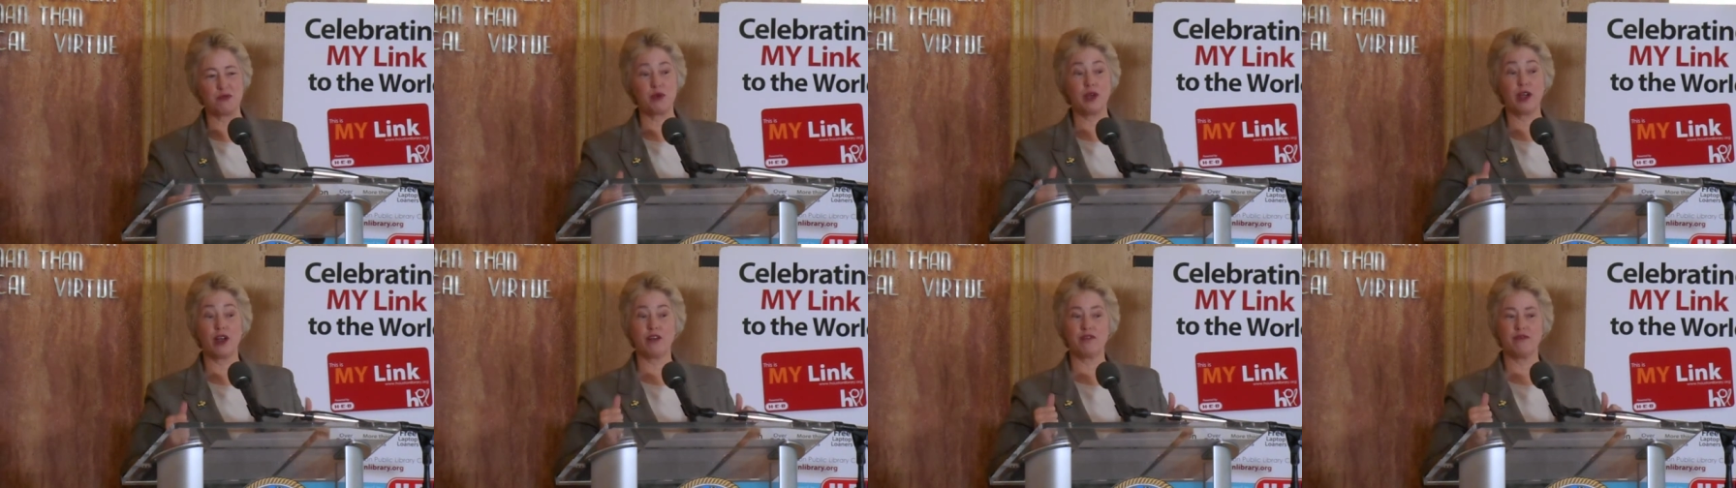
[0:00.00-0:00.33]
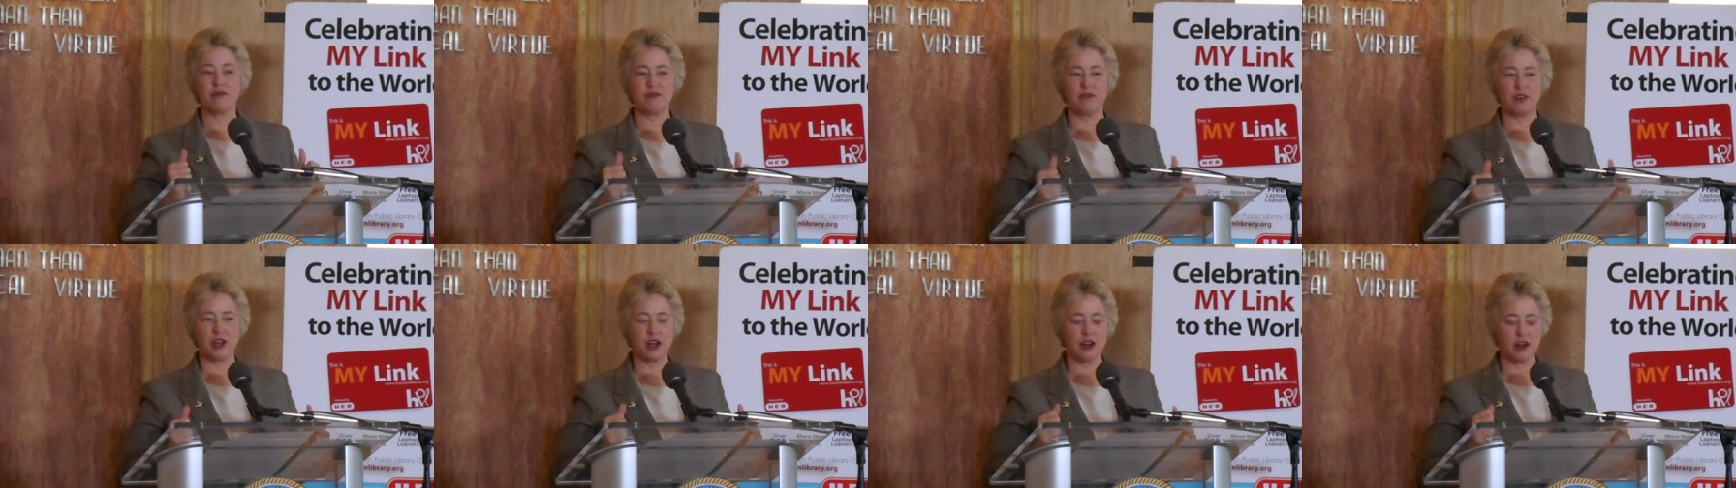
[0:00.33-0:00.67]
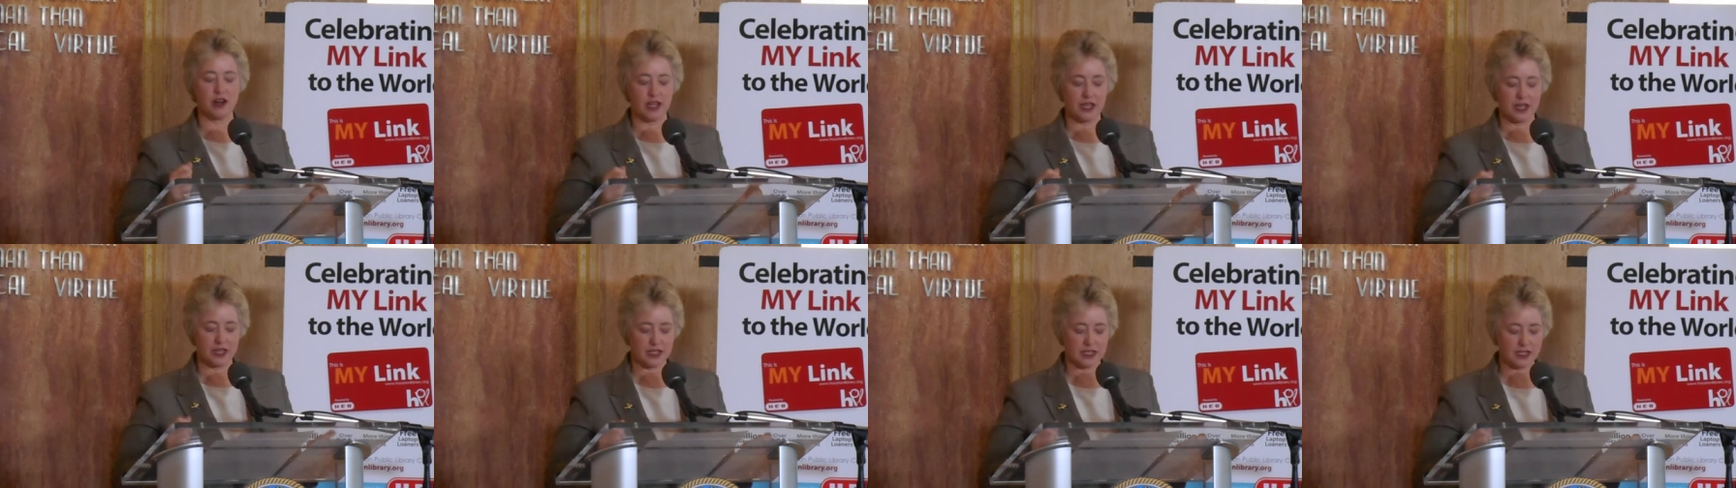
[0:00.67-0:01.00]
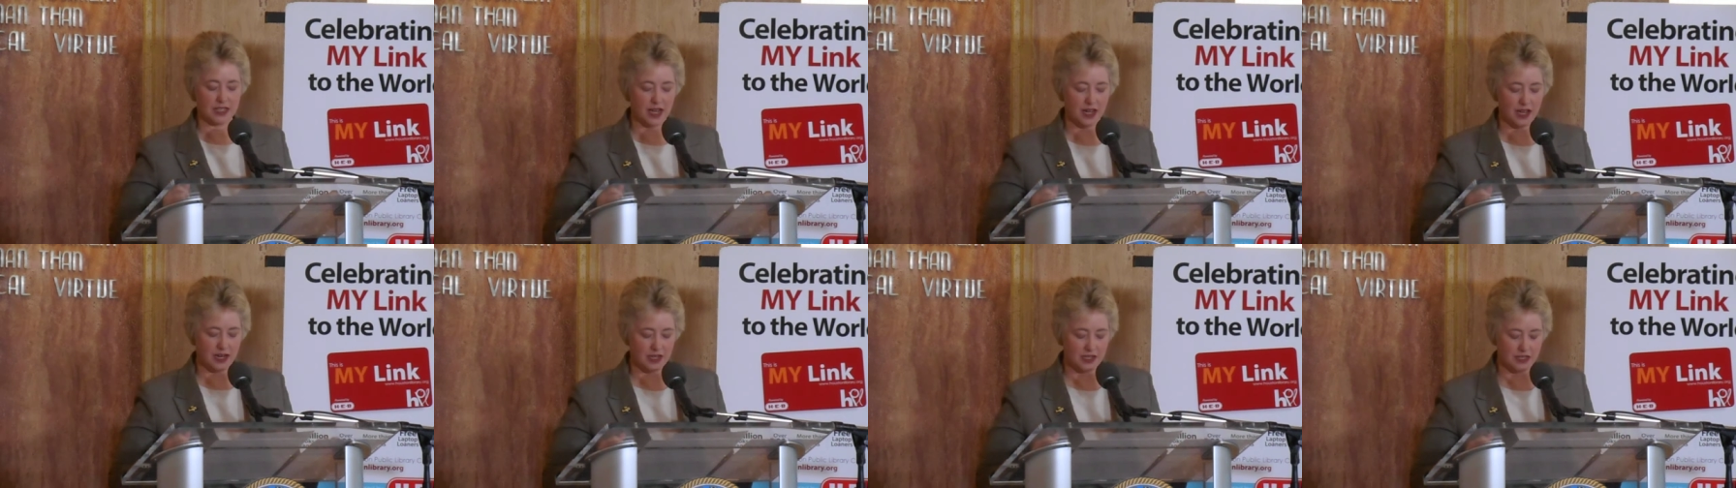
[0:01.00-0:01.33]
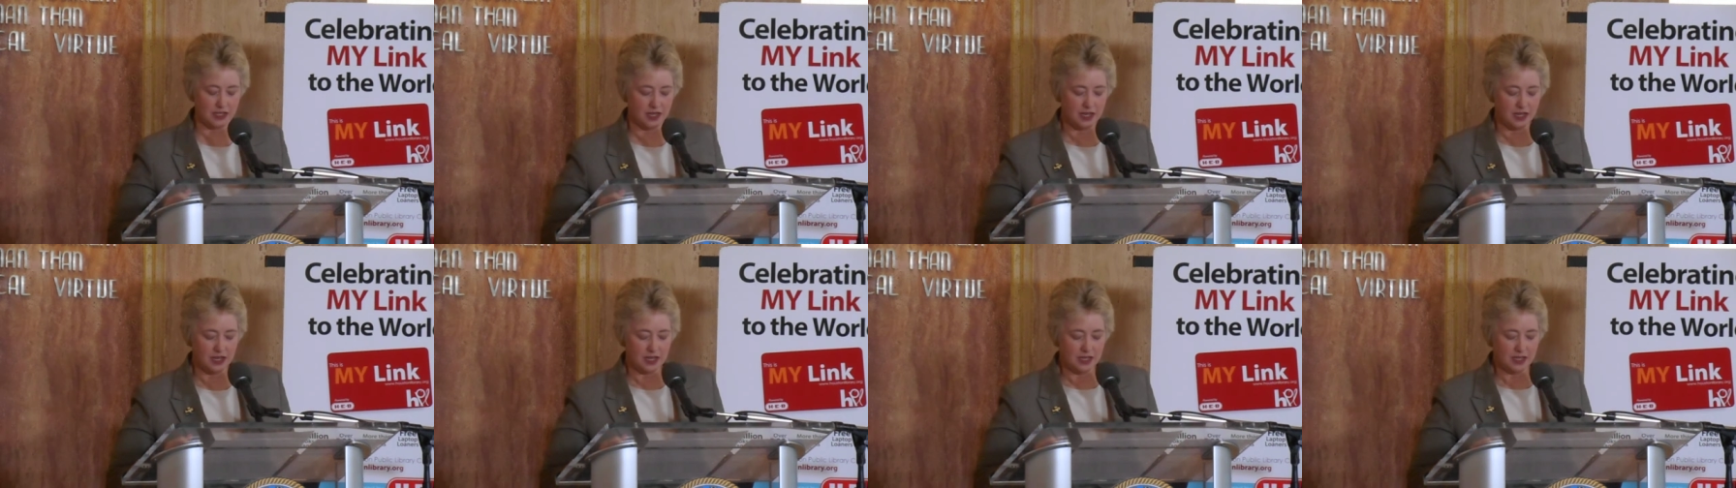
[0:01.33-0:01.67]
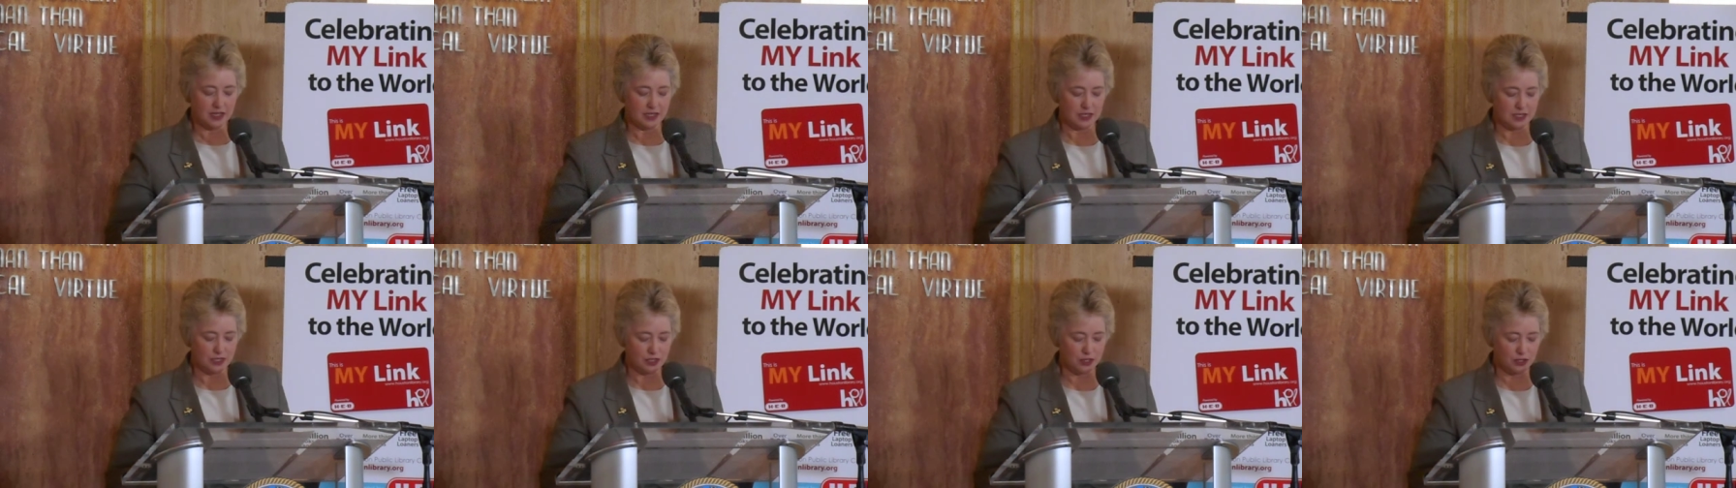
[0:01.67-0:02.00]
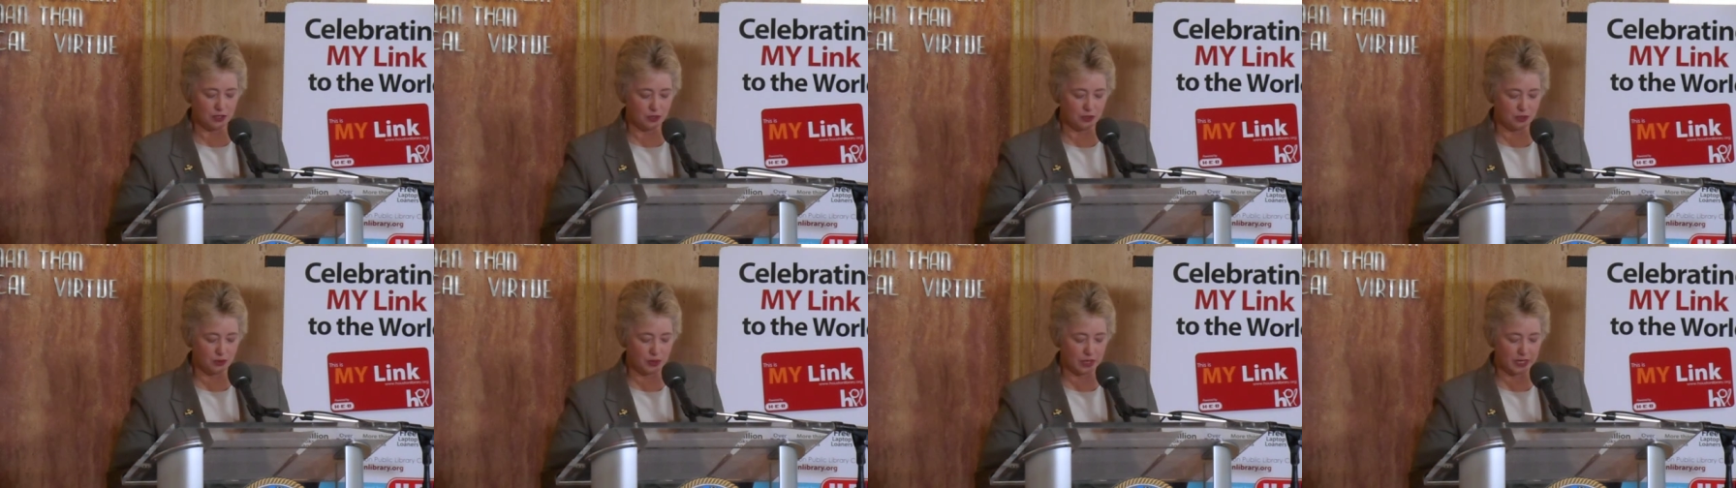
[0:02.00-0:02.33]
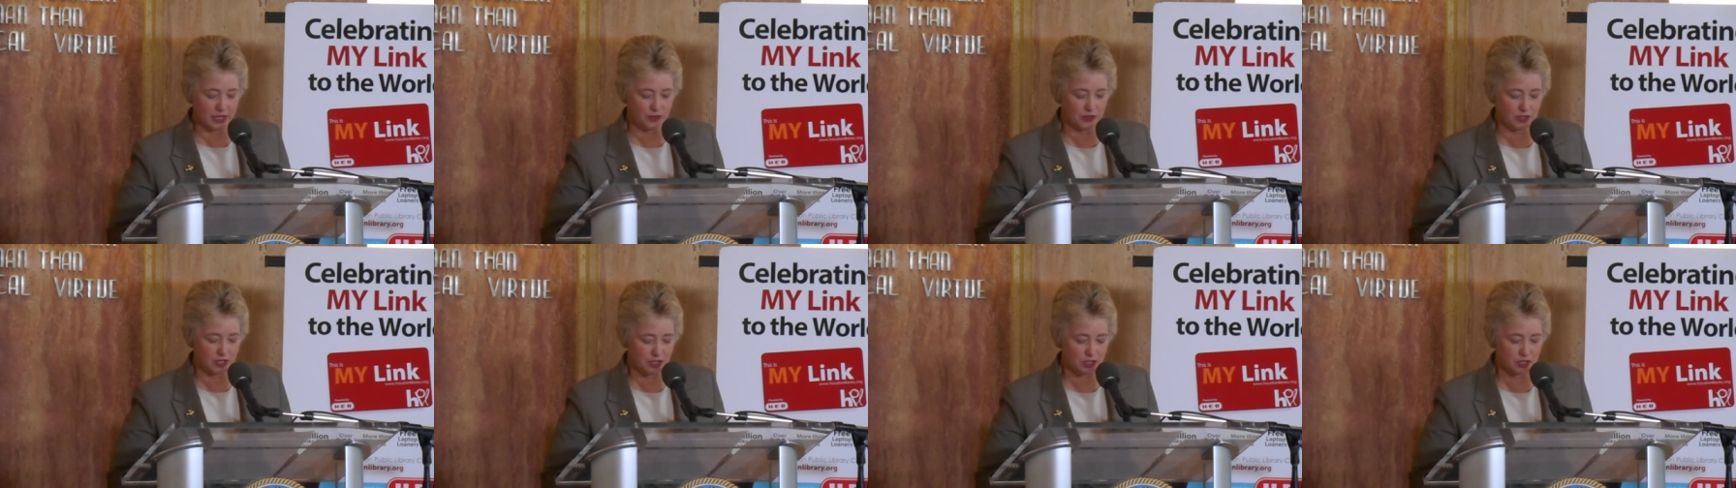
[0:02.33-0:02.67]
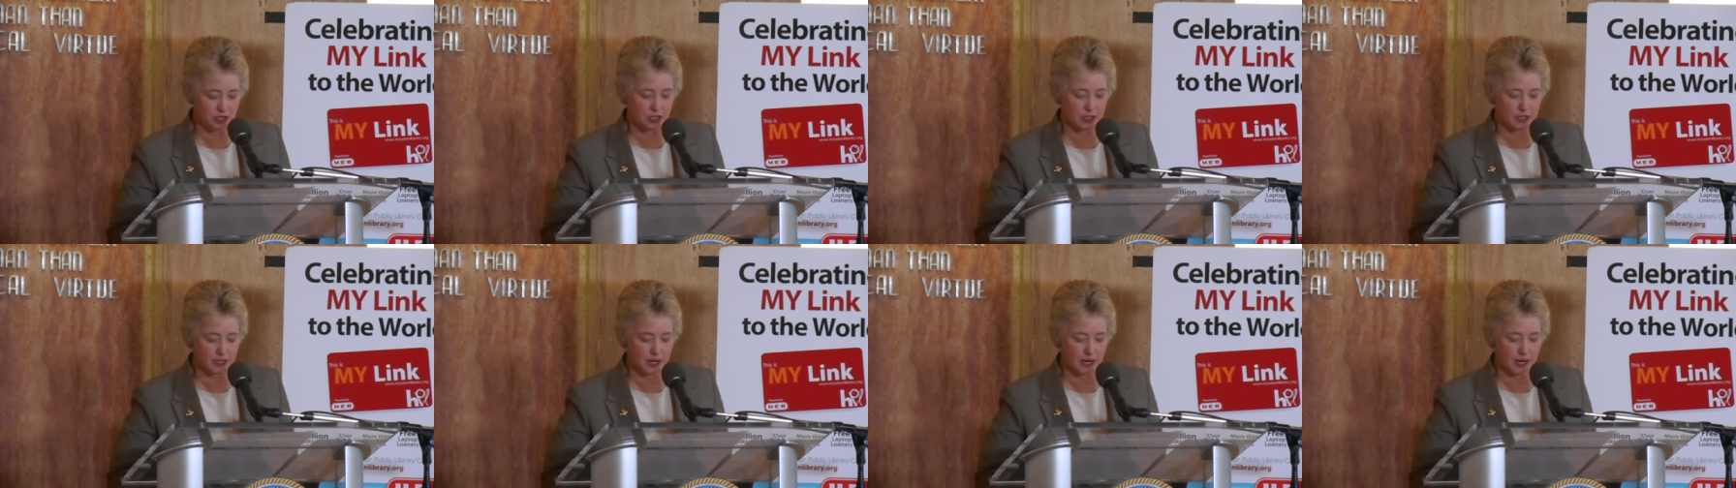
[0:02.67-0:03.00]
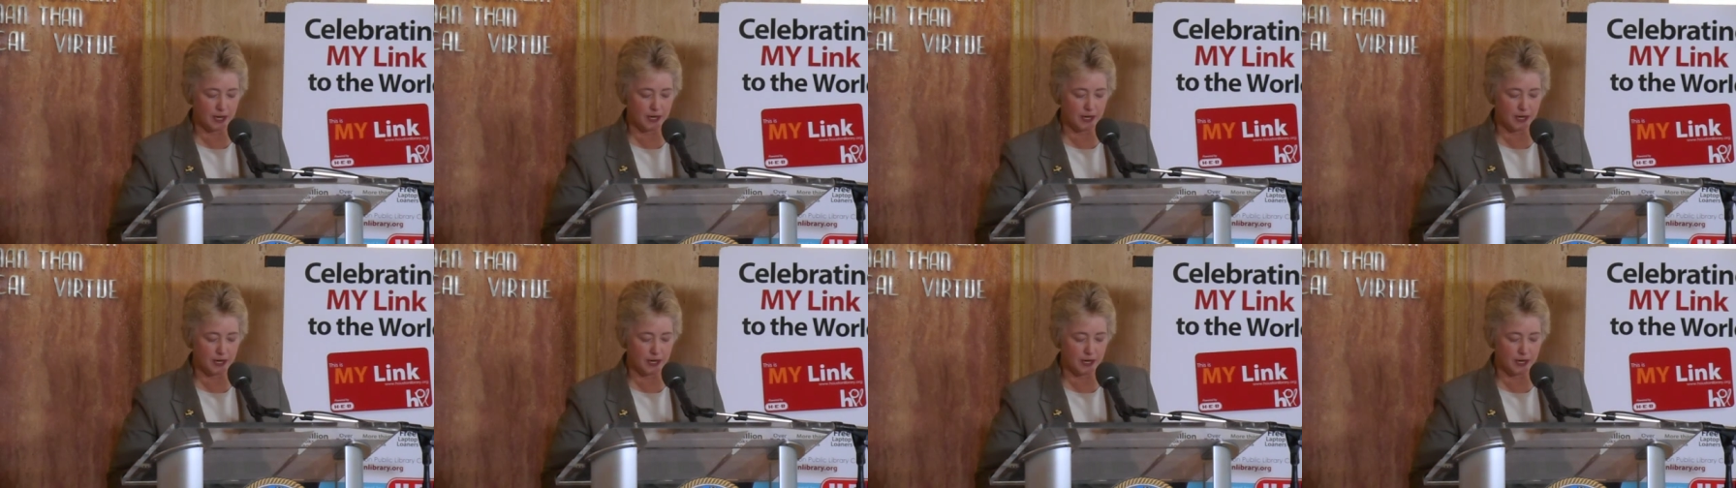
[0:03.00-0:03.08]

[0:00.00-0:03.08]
and we are very excited to get this